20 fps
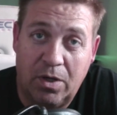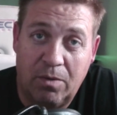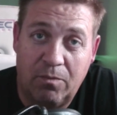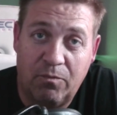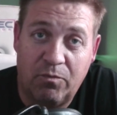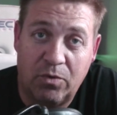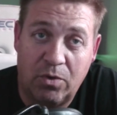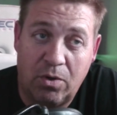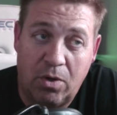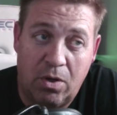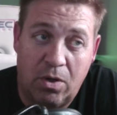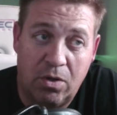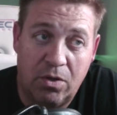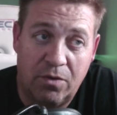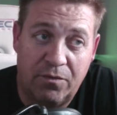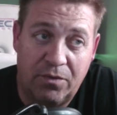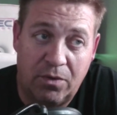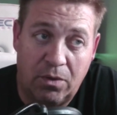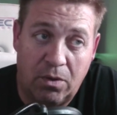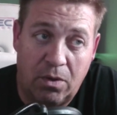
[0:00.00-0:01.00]
for all
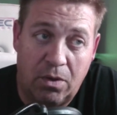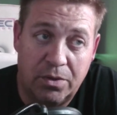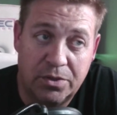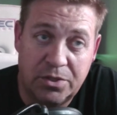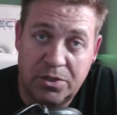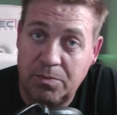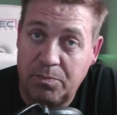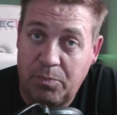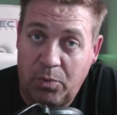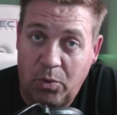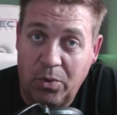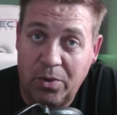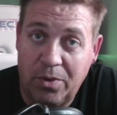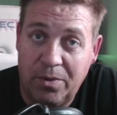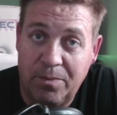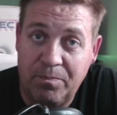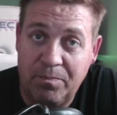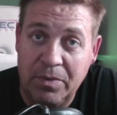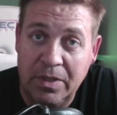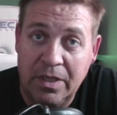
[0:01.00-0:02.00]
of your
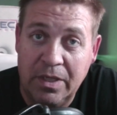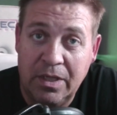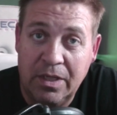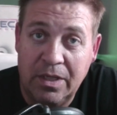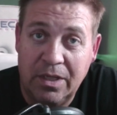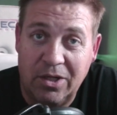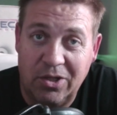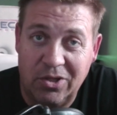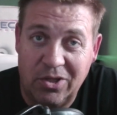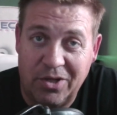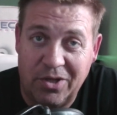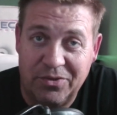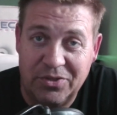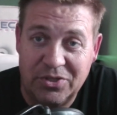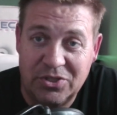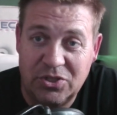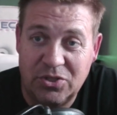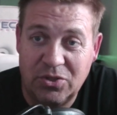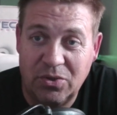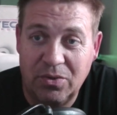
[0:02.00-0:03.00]
support along
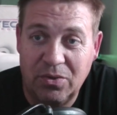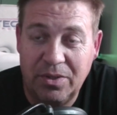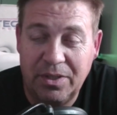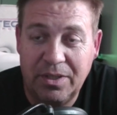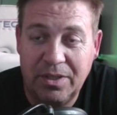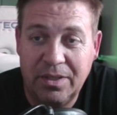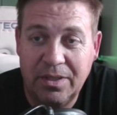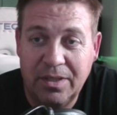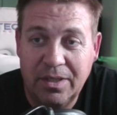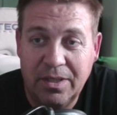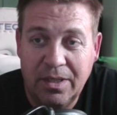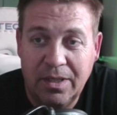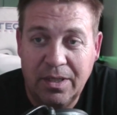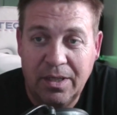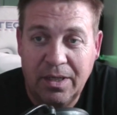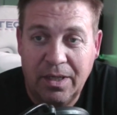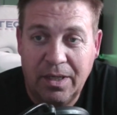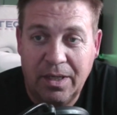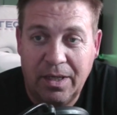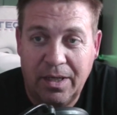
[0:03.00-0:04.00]
this journey.
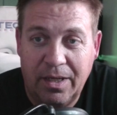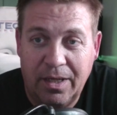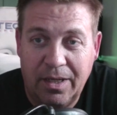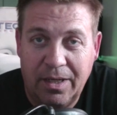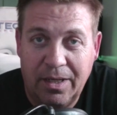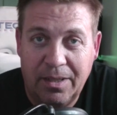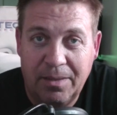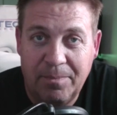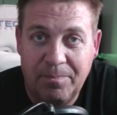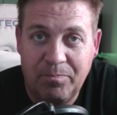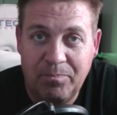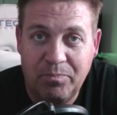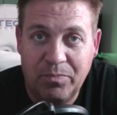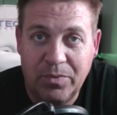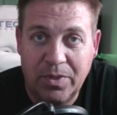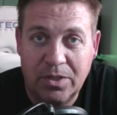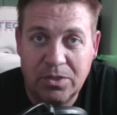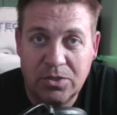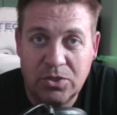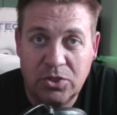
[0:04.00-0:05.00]

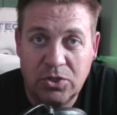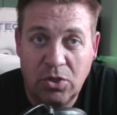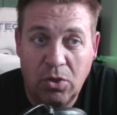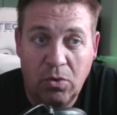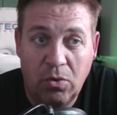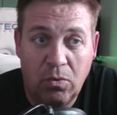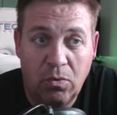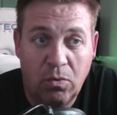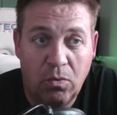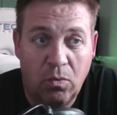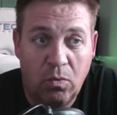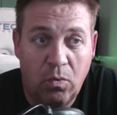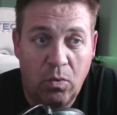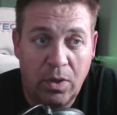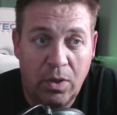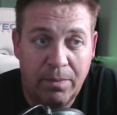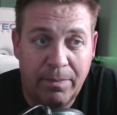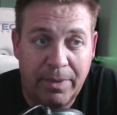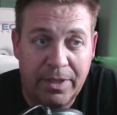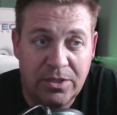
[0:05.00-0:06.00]
So
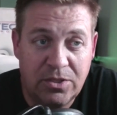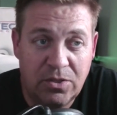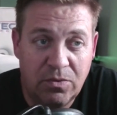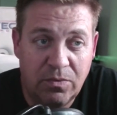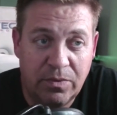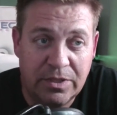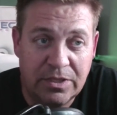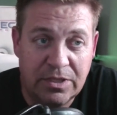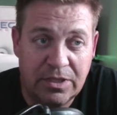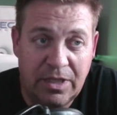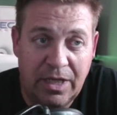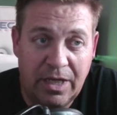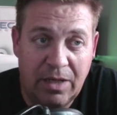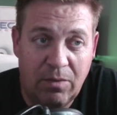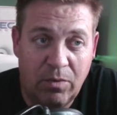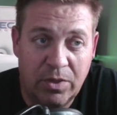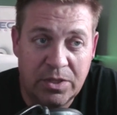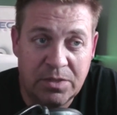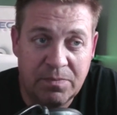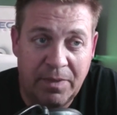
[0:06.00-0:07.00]
what am I doing today?
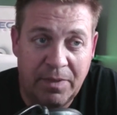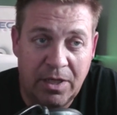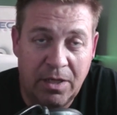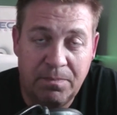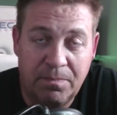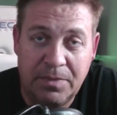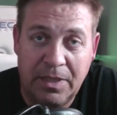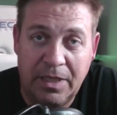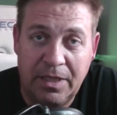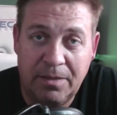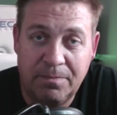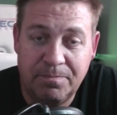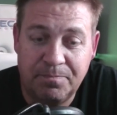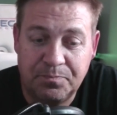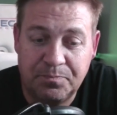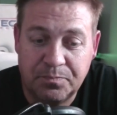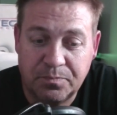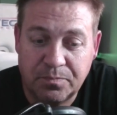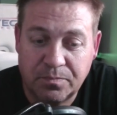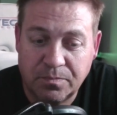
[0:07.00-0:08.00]
What's my update?
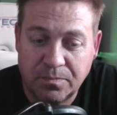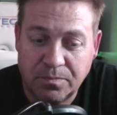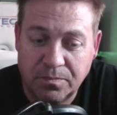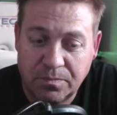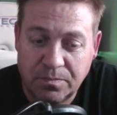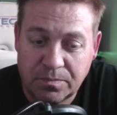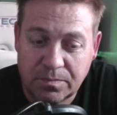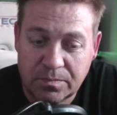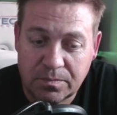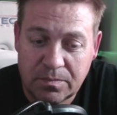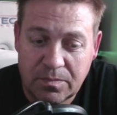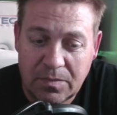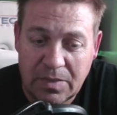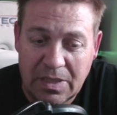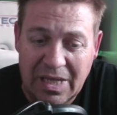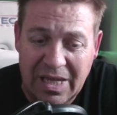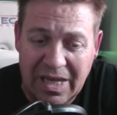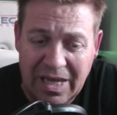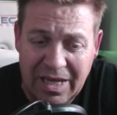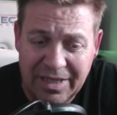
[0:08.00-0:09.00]

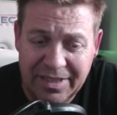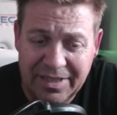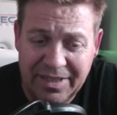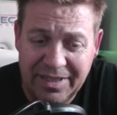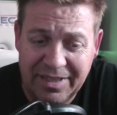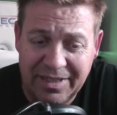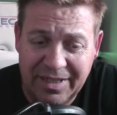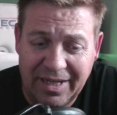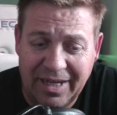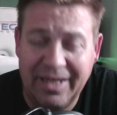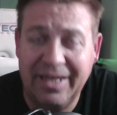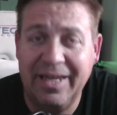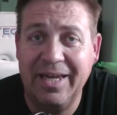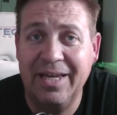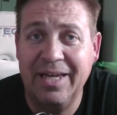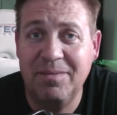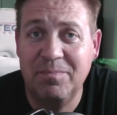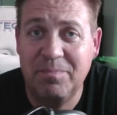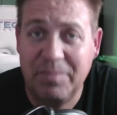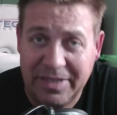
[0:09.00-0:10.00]
Again, I
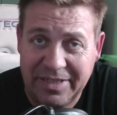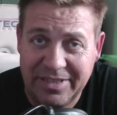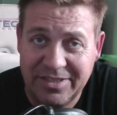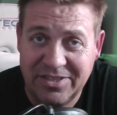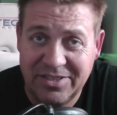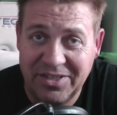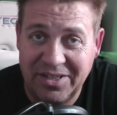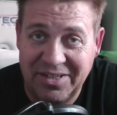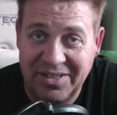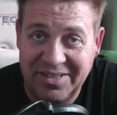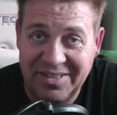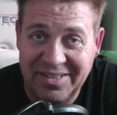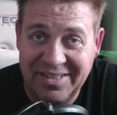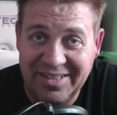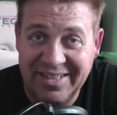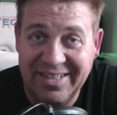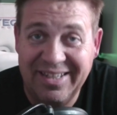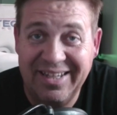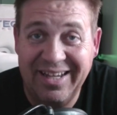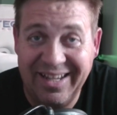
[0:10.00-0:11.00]
had pizza
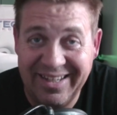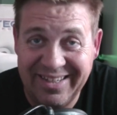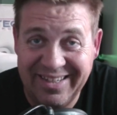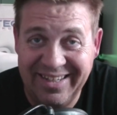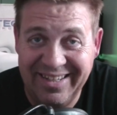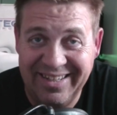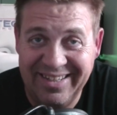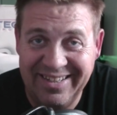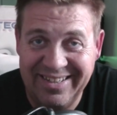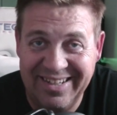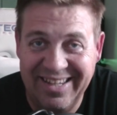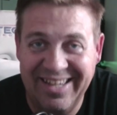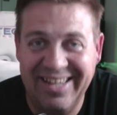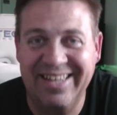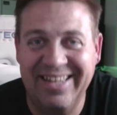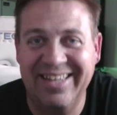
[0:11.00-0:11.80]
again,